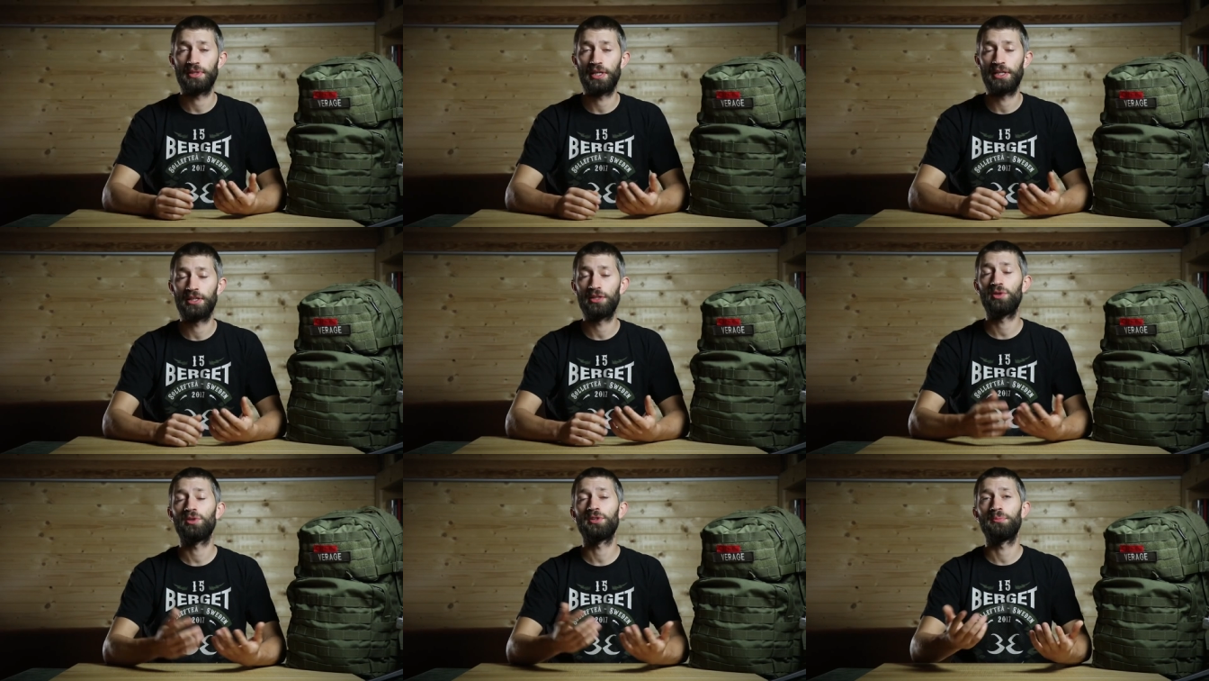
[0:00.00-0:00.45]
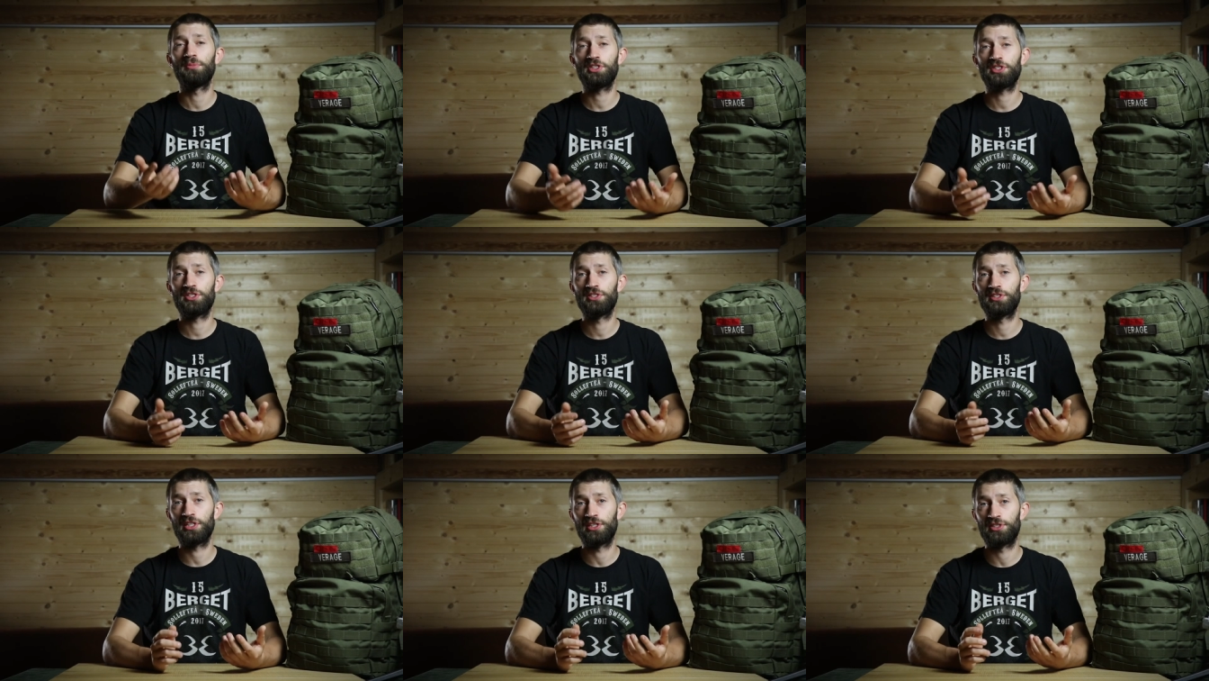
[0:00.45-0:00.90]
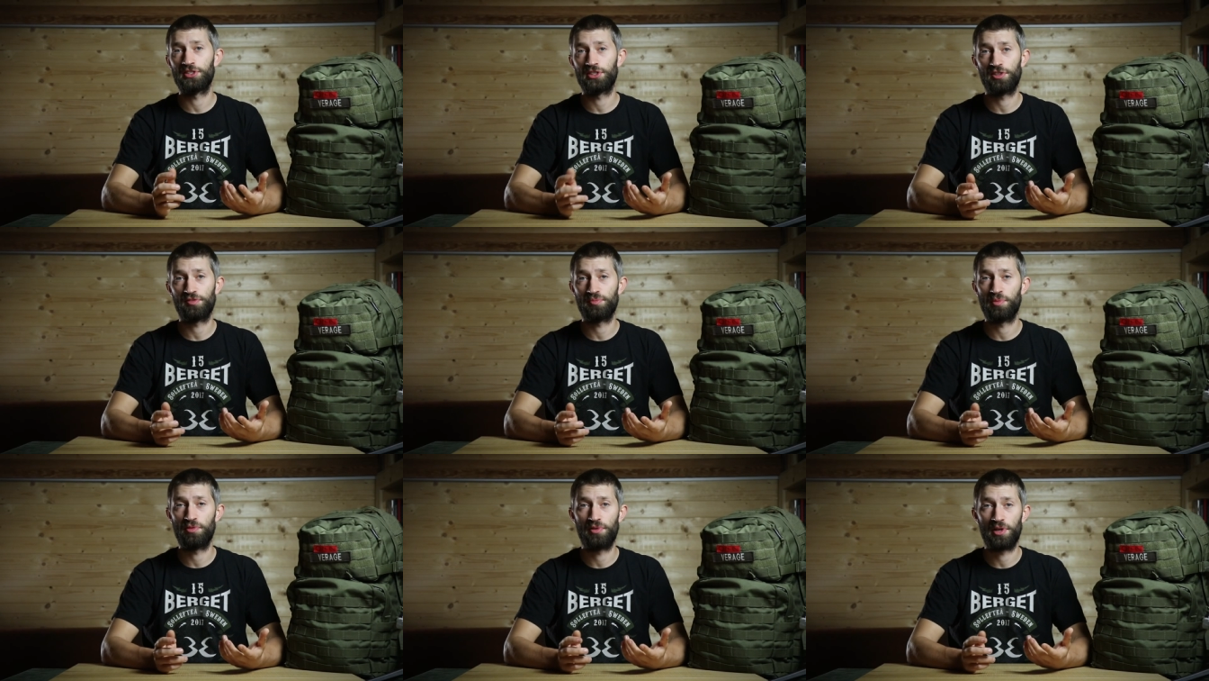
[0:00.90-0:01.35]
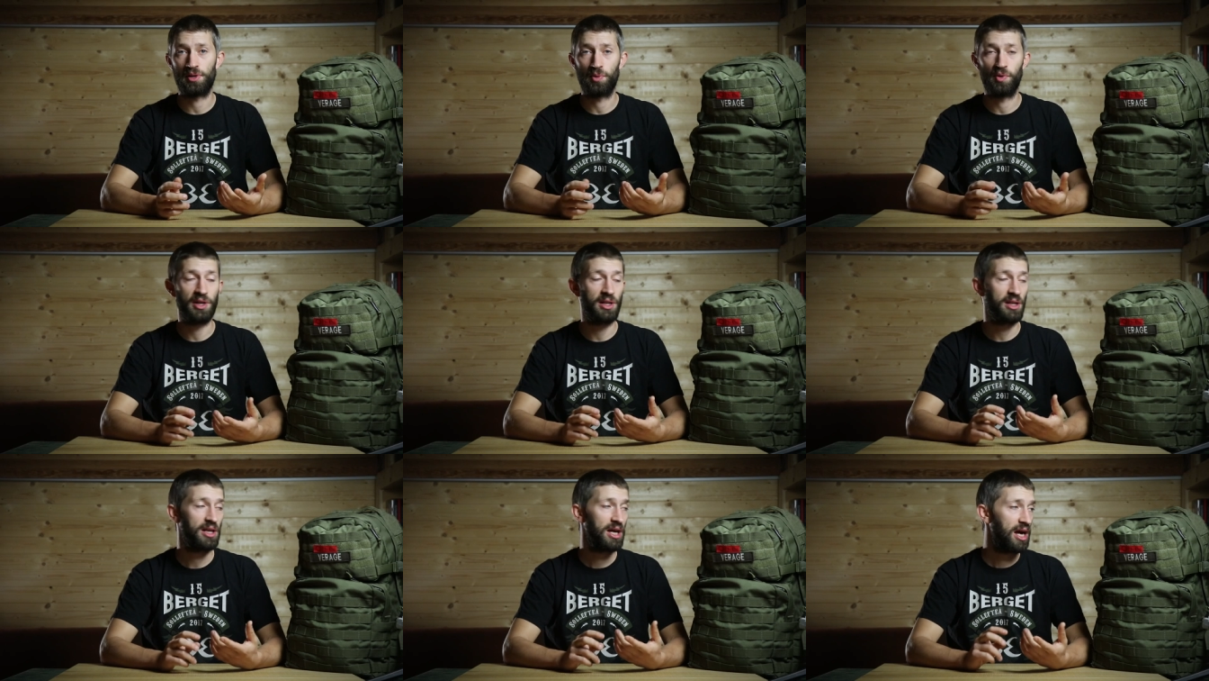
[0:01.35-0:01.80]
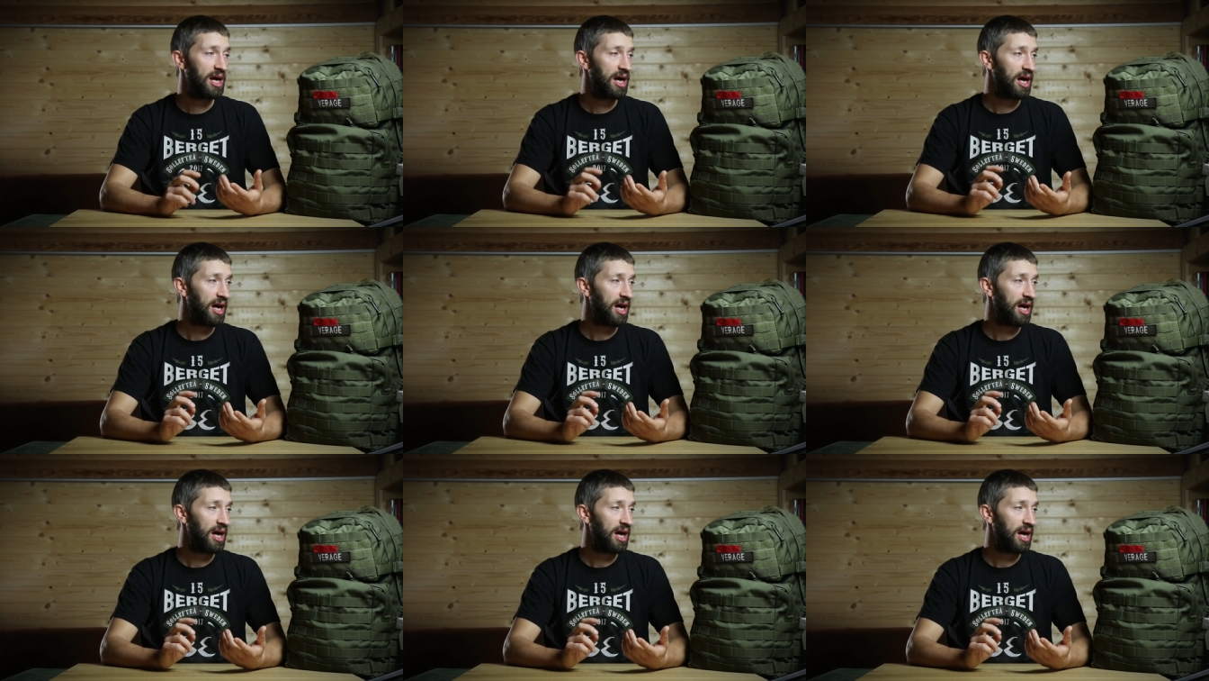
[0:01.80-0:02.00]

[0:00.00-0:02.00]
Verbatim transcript: And all the missions it served me very well.